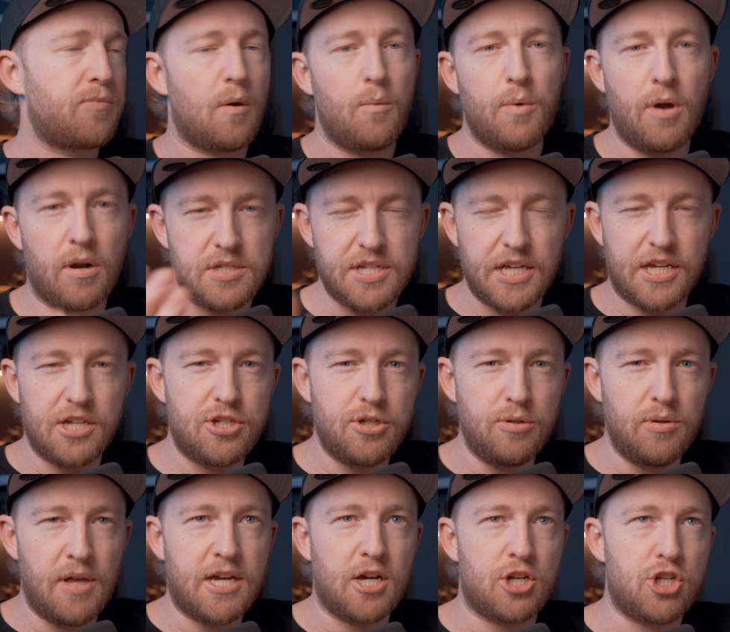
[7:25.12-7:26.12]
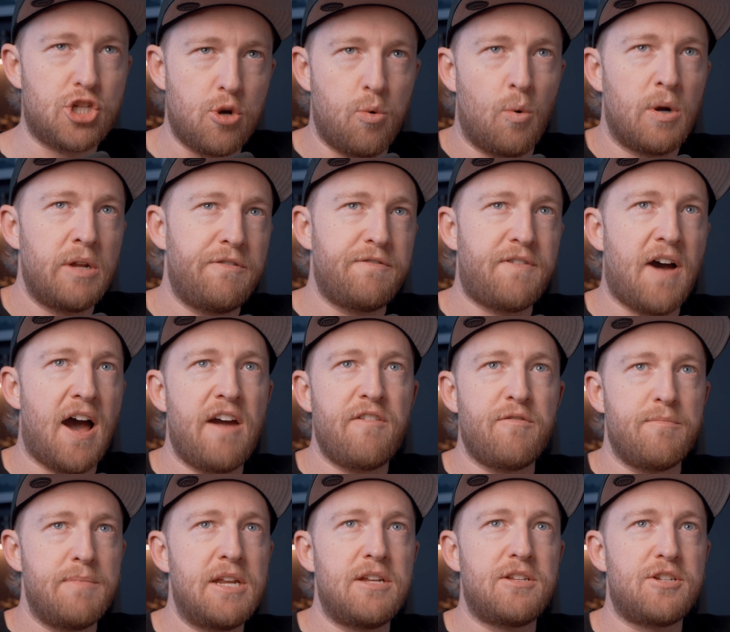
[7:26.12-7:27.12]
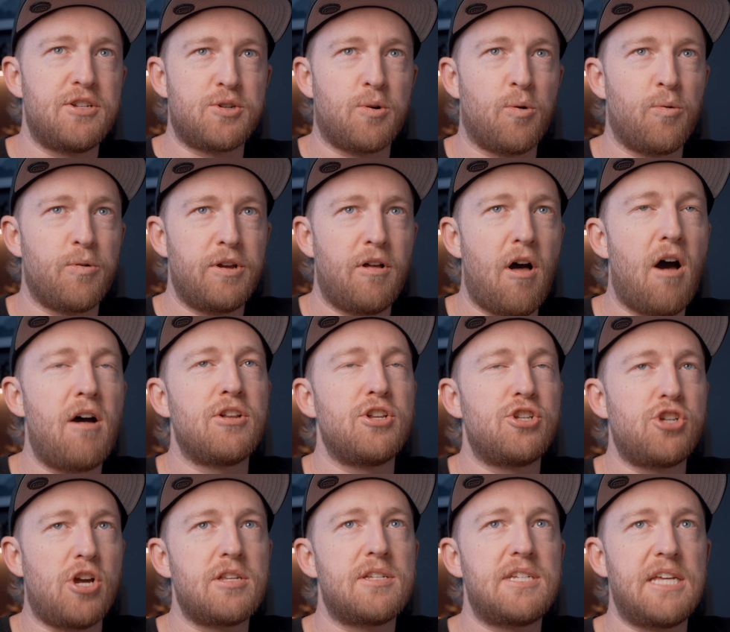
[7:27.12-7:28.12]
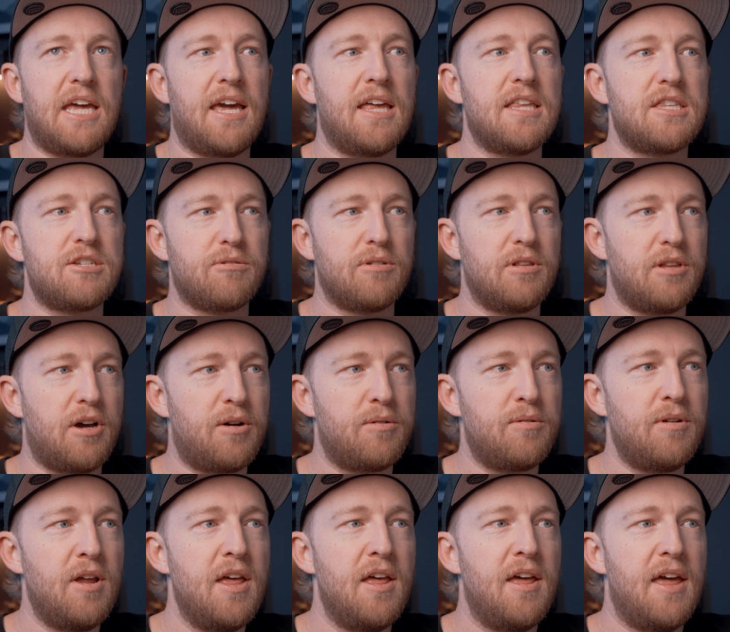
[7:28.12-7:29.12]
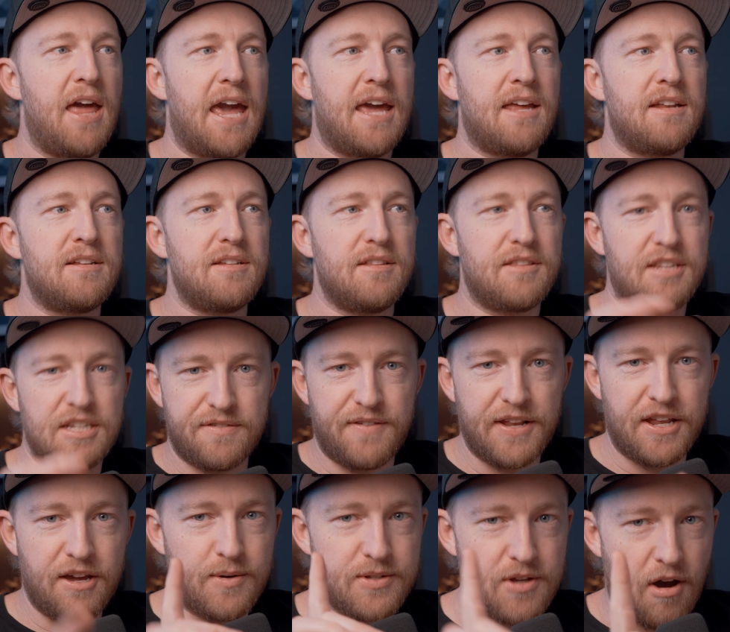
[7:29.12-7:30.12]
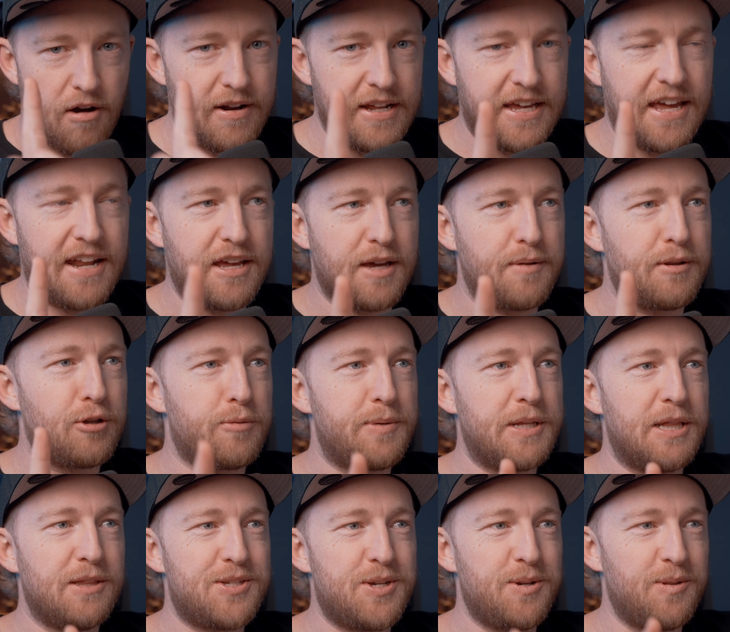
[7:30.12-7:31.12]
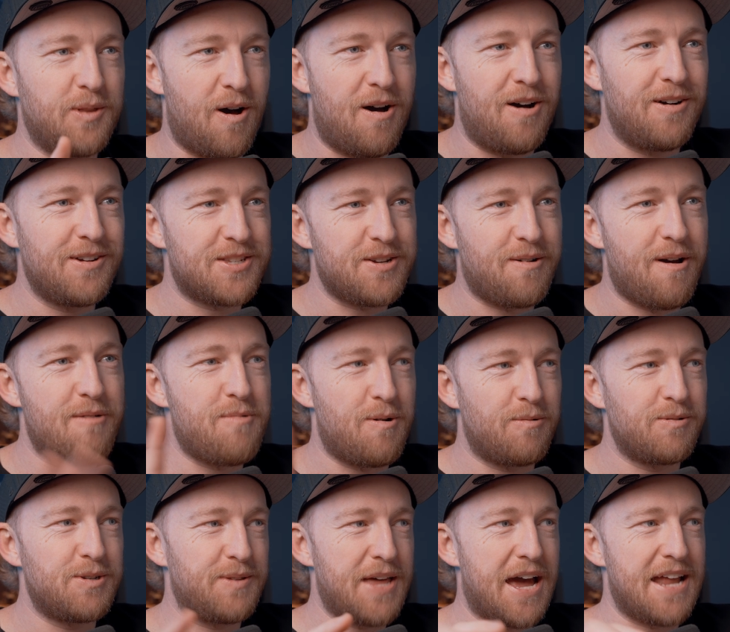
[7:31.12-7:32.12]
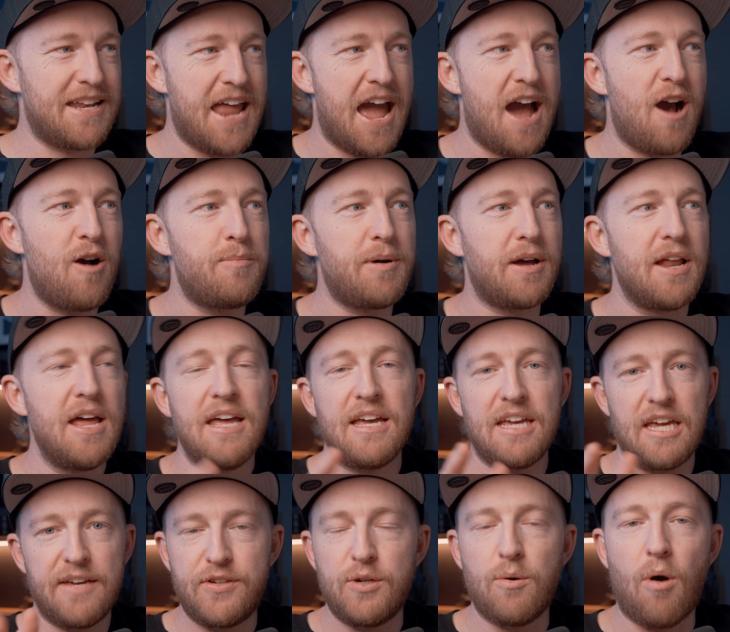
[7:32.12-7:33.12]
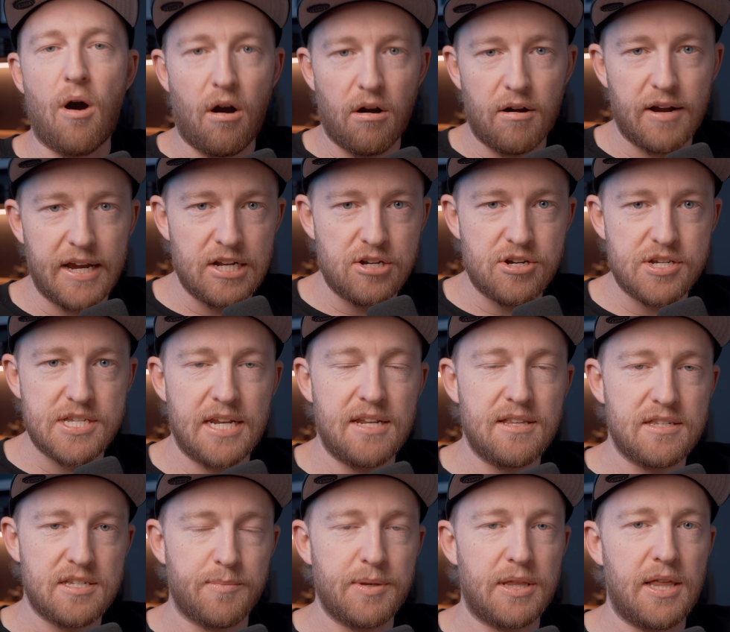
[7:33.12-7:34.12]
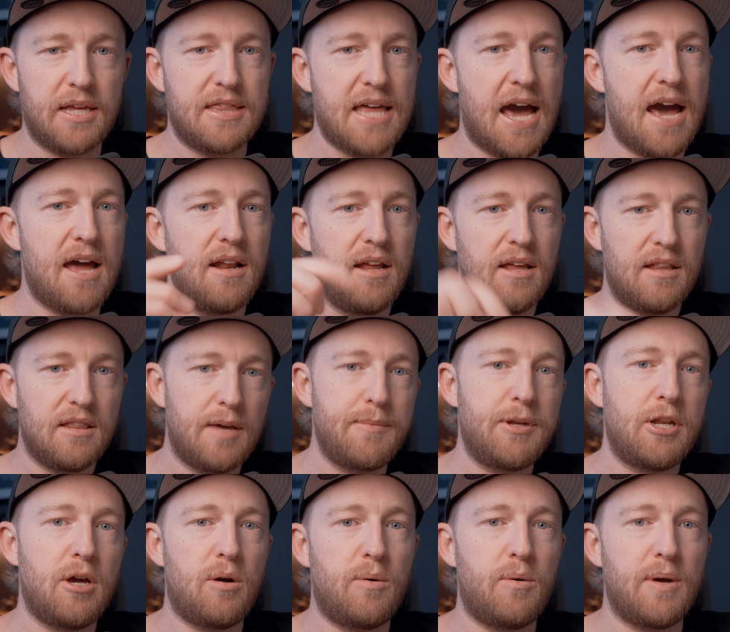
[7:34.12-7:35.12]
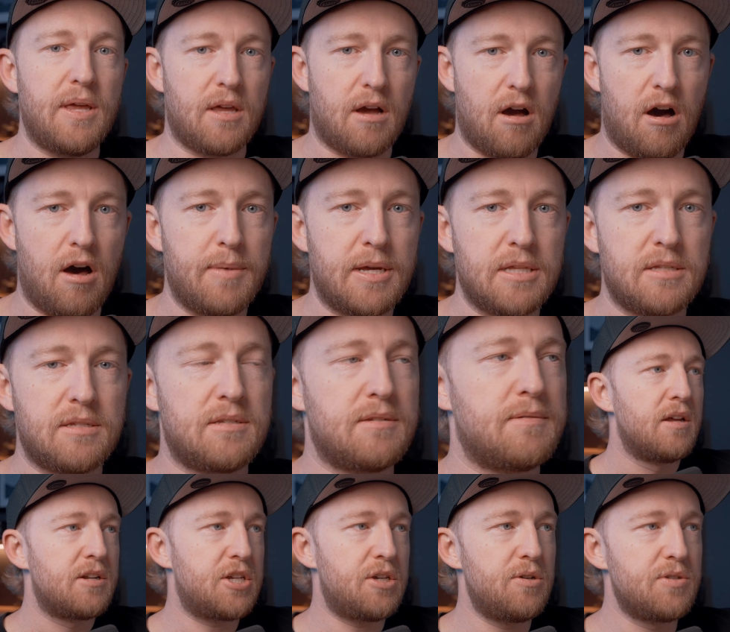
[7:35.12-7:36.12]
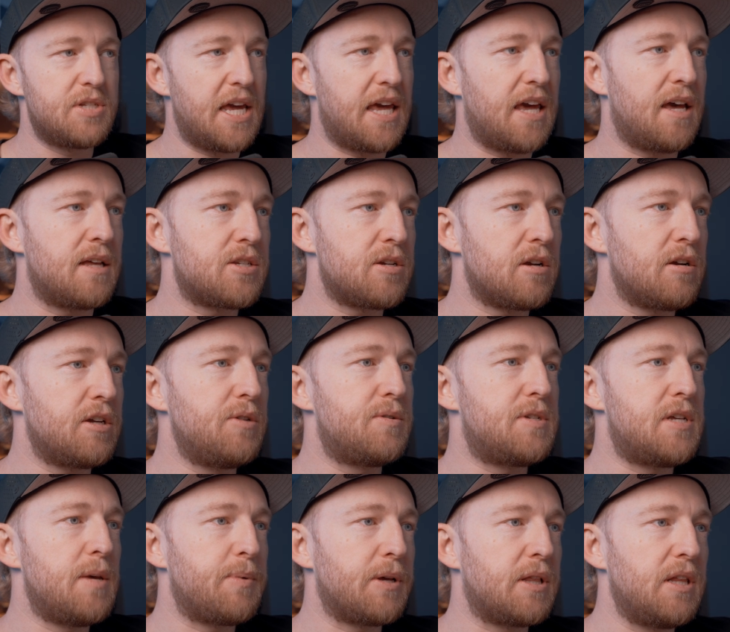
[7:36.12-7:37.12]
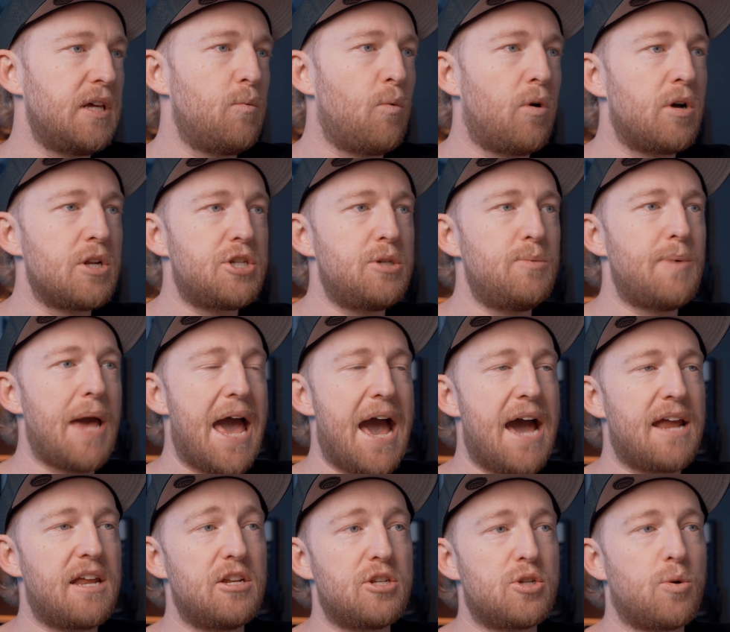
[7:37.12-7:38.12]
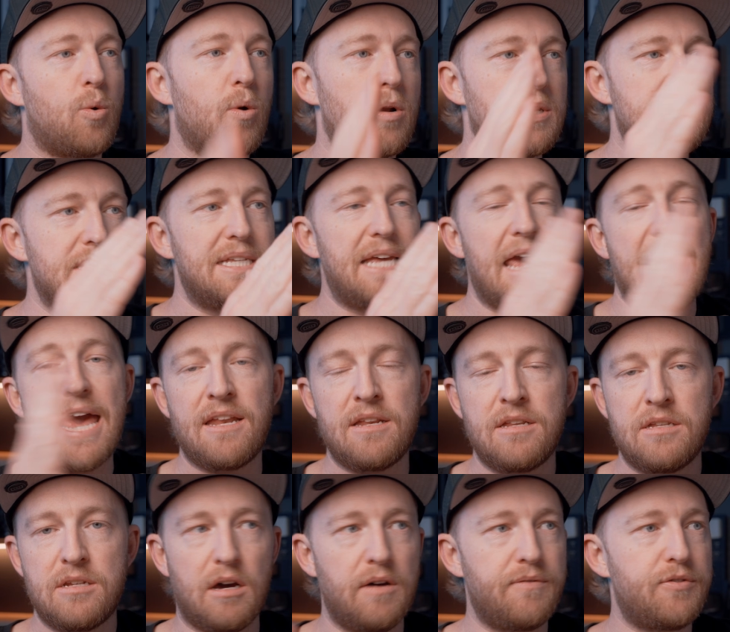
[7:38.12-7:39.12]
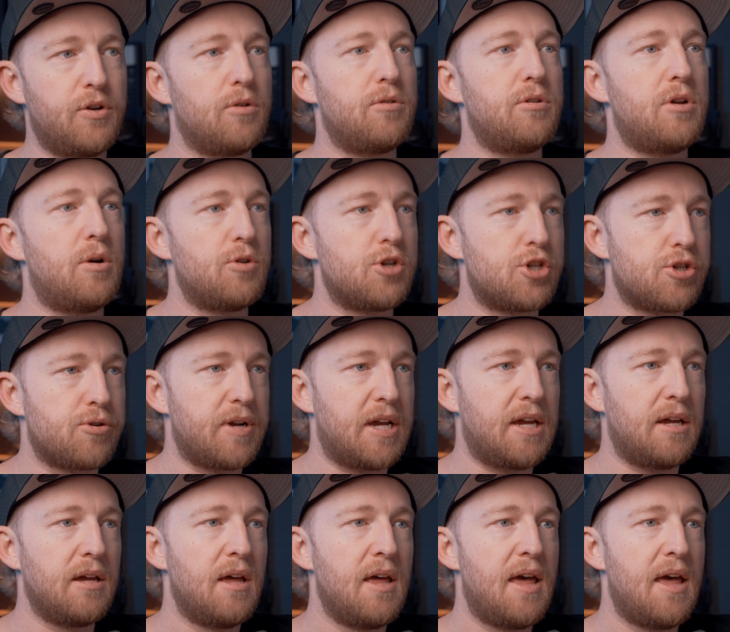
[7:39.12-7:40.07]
We honestly could do like a twenty-five minute tutorial on just Dehancer alone, and this video is already getting a little bit too long, so I won't do that now, but if you are interested in something like that, let me know in the comments. To use Dehancer, you typically want to add it towards the end of your node tree,